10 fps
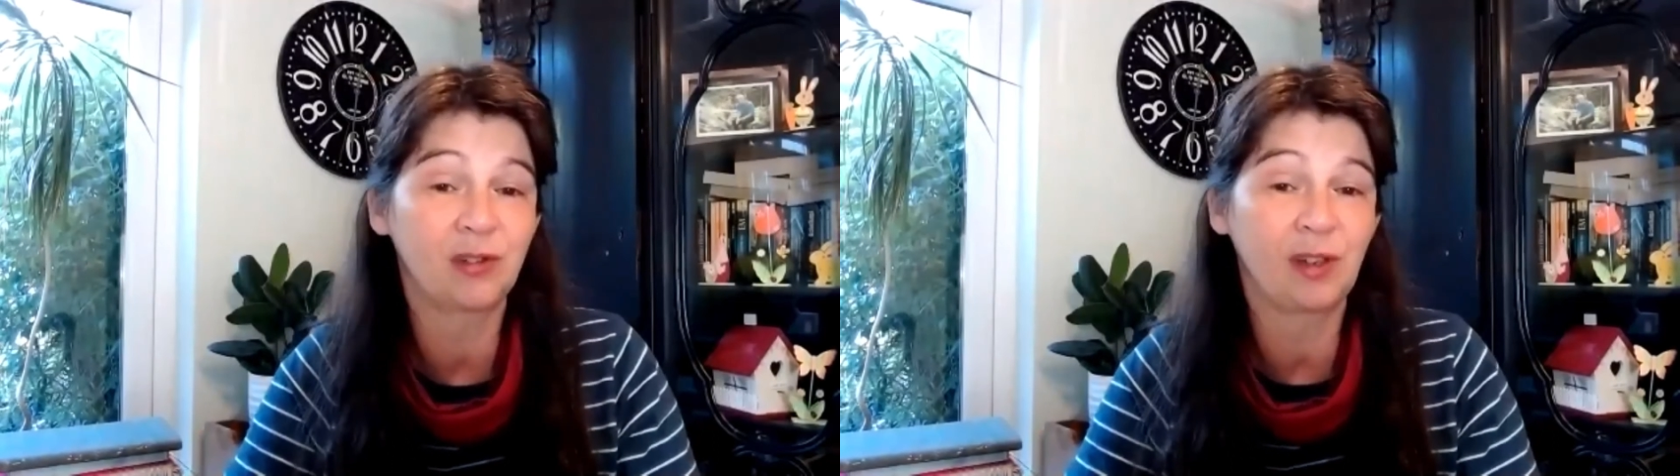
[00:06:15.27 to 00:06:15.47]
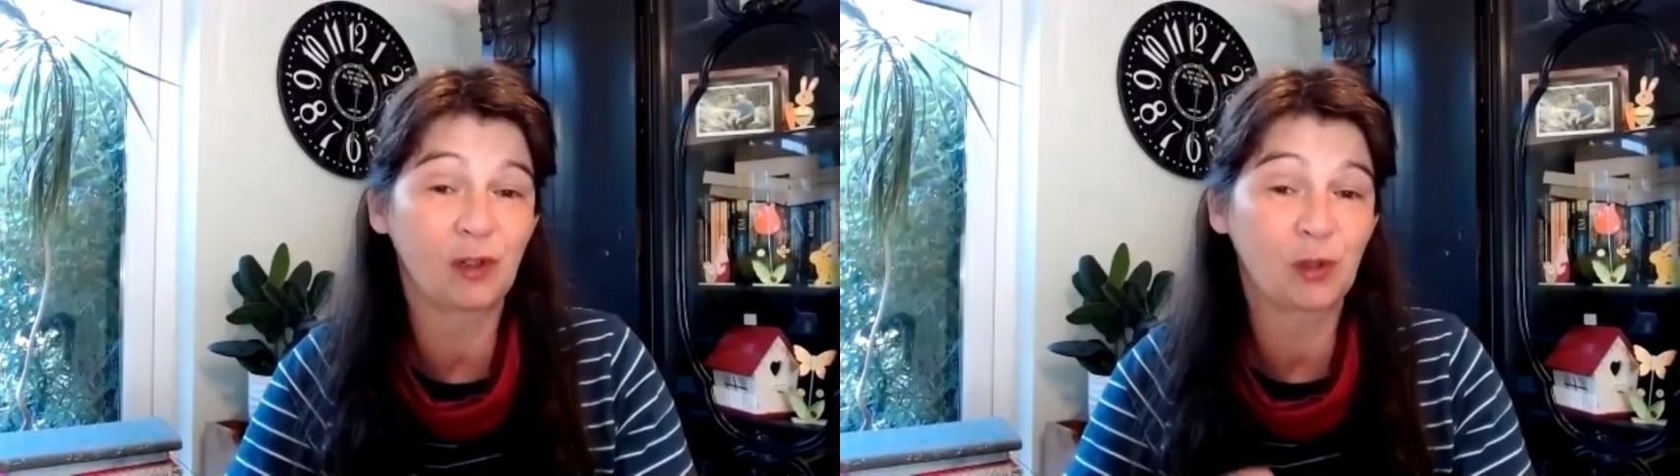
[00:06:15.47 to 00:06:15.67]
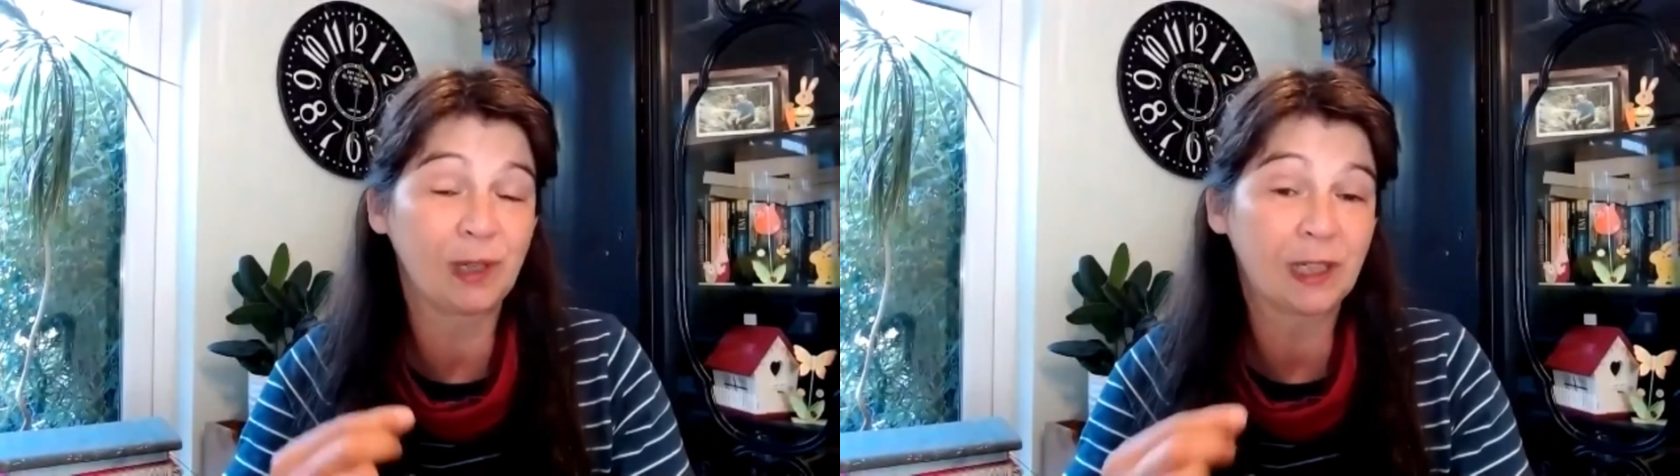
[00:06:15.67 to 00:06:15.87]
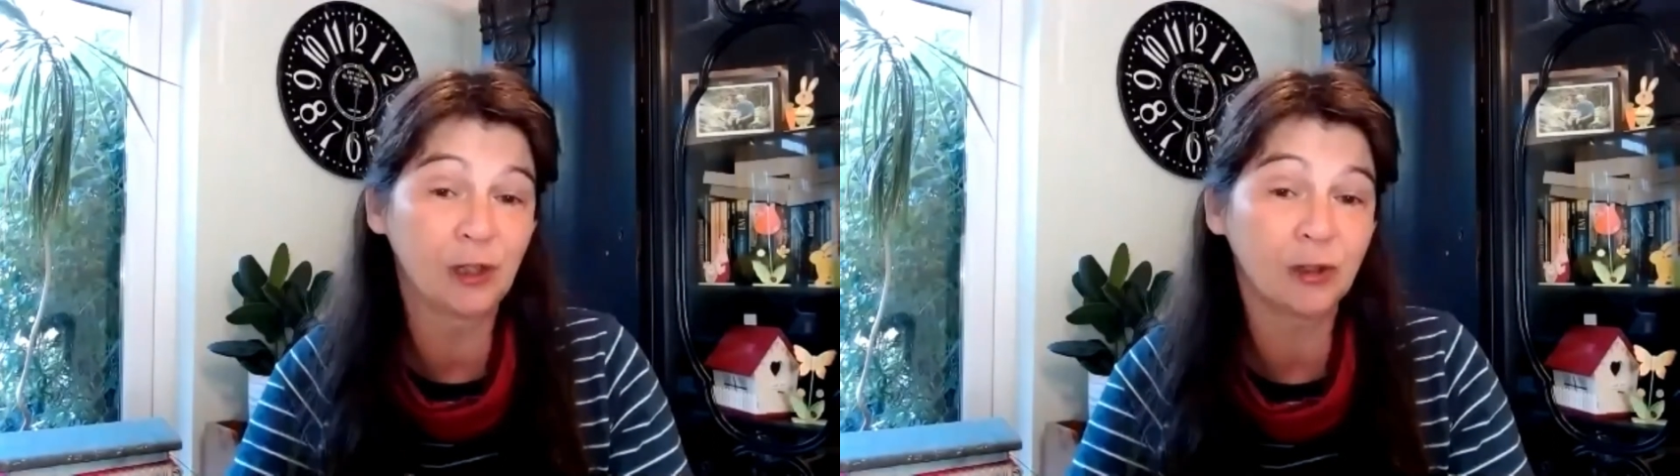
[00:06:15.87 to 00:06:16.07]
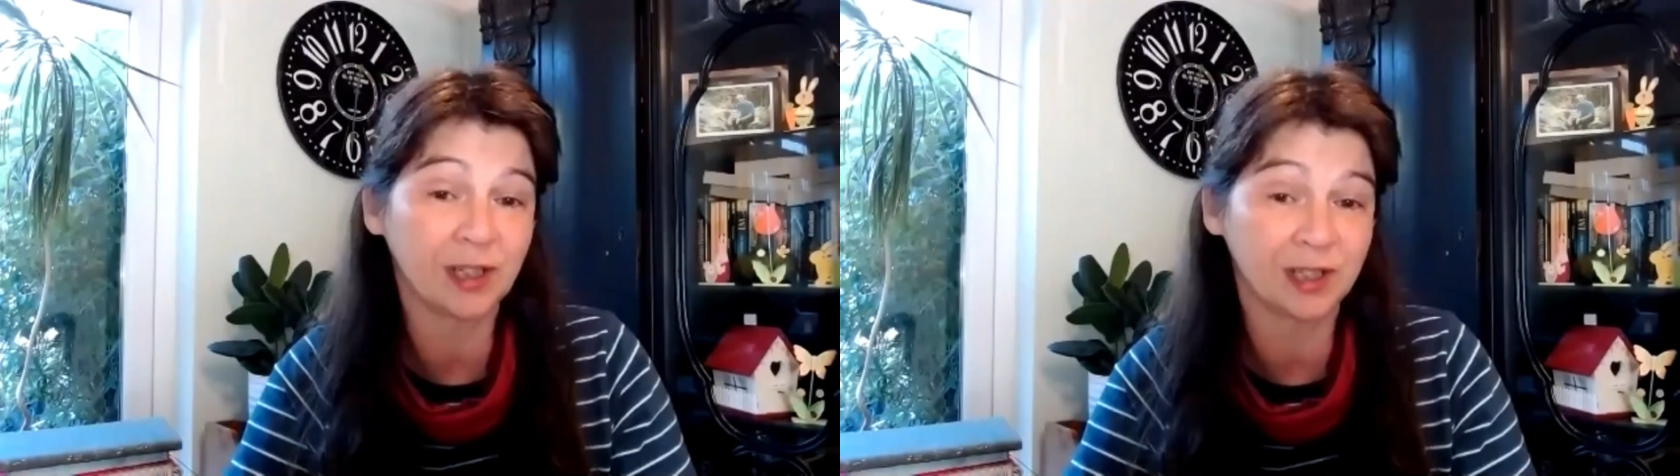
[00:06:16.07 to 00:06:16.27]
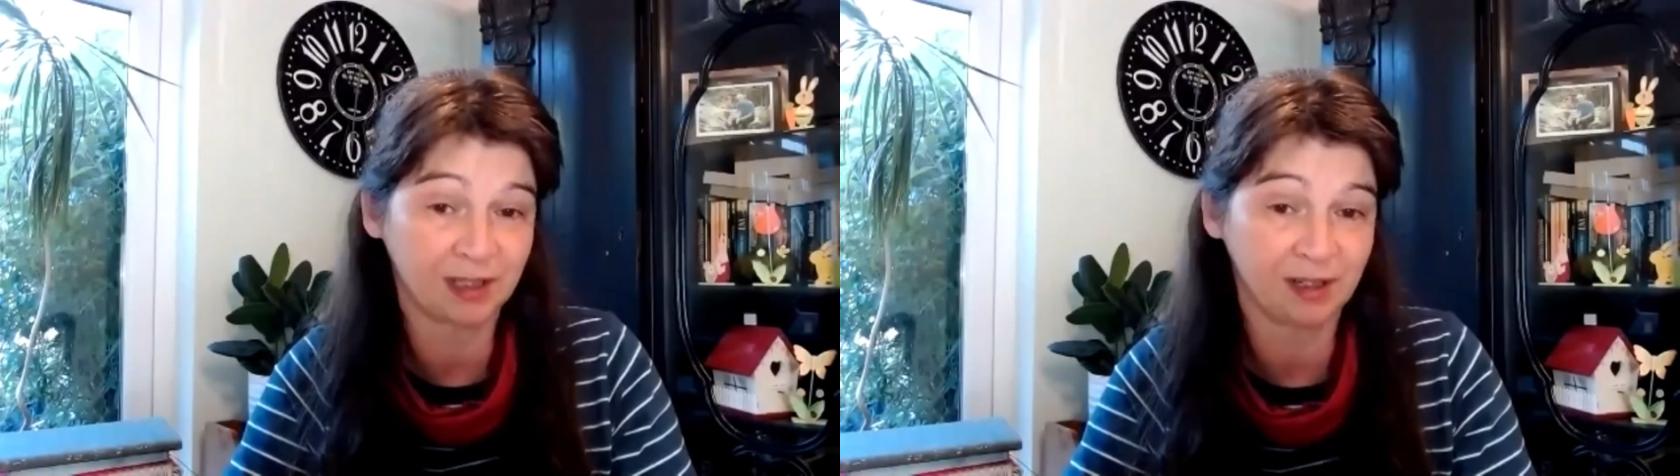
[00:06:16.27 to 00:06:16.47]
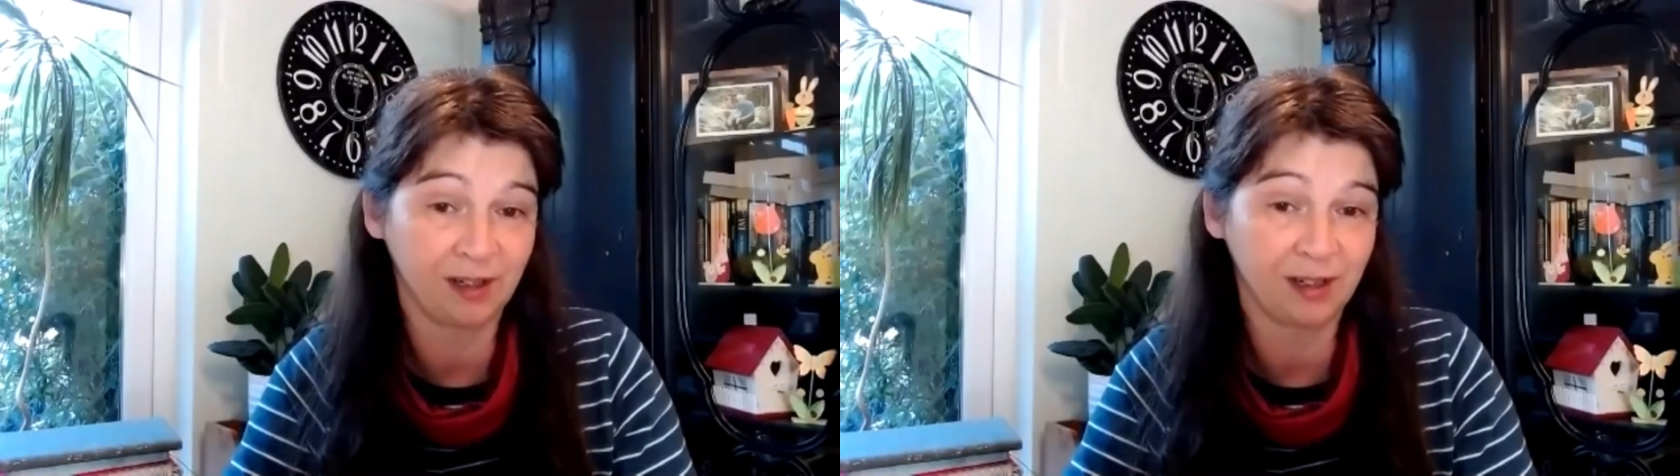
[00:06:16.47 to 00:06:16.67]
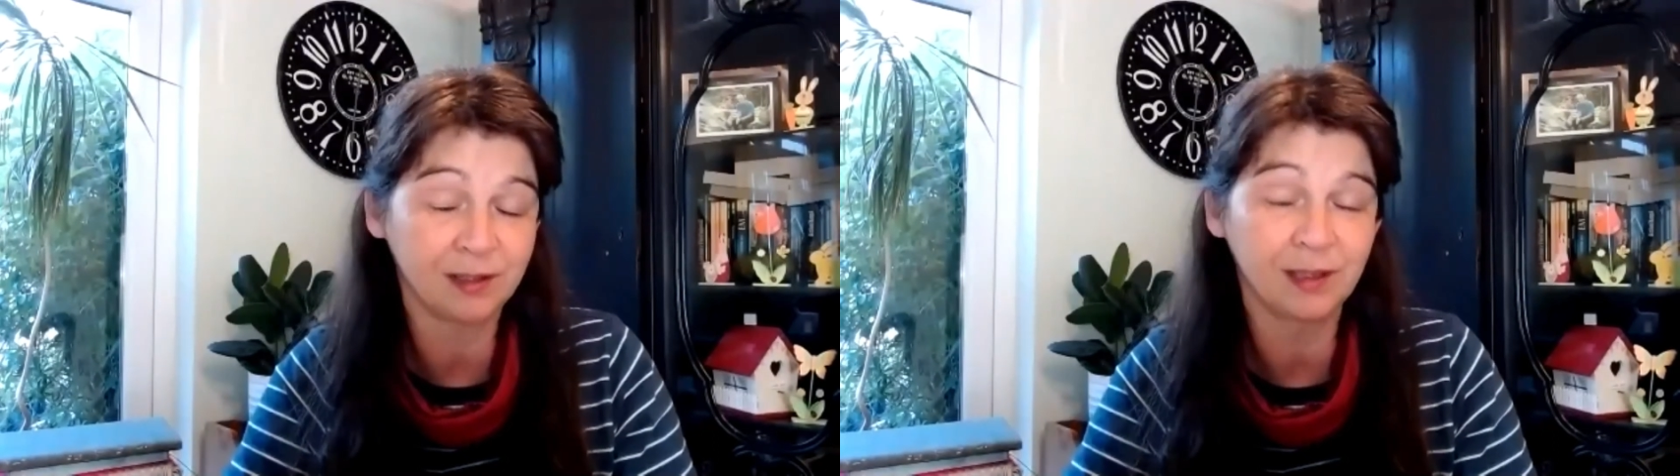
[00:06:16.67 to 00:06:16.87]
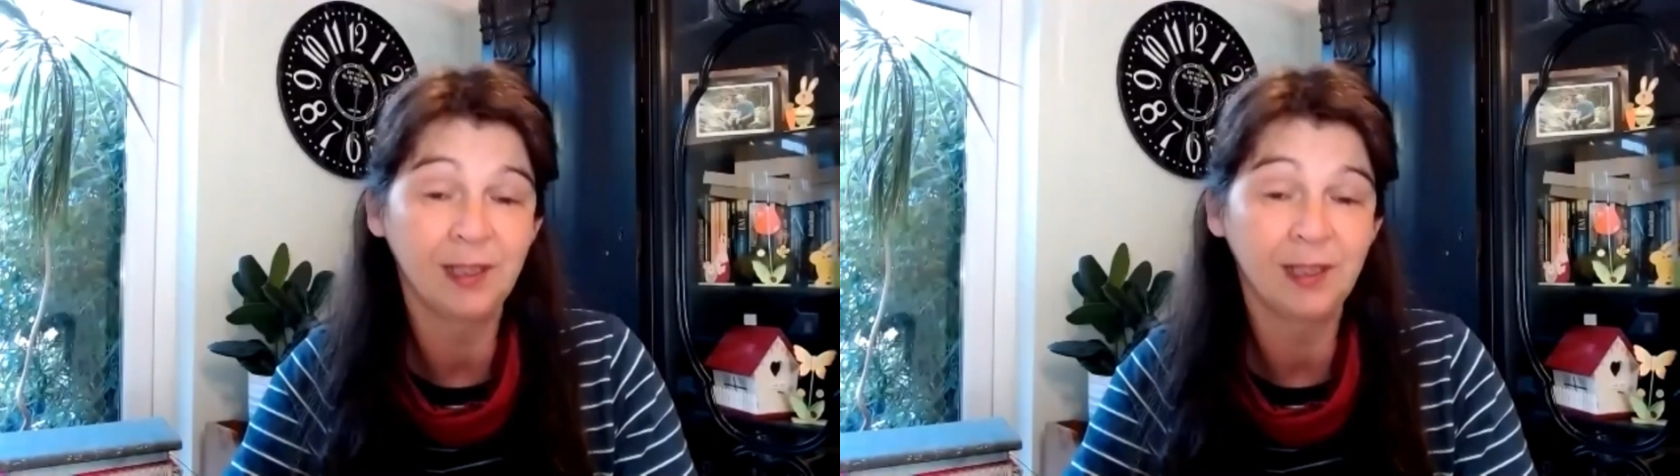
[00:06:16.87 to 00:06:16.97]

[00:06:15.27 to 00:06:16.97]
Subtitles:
to have a quick look at a card,